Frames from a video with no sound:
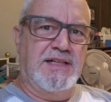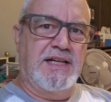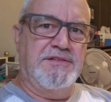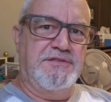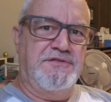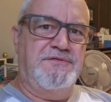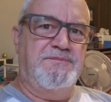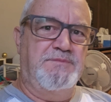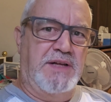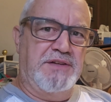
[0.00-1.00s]
I
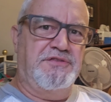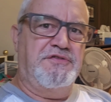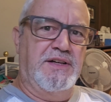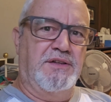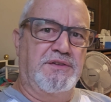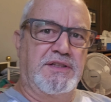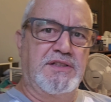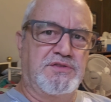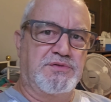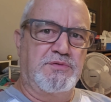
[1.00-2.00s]
felt
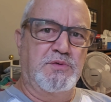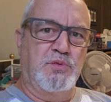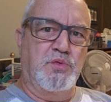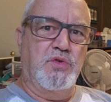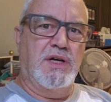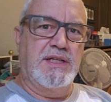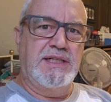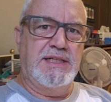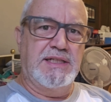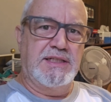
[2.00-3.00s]
this
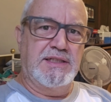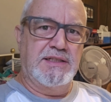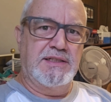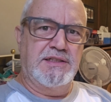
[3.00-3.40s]
running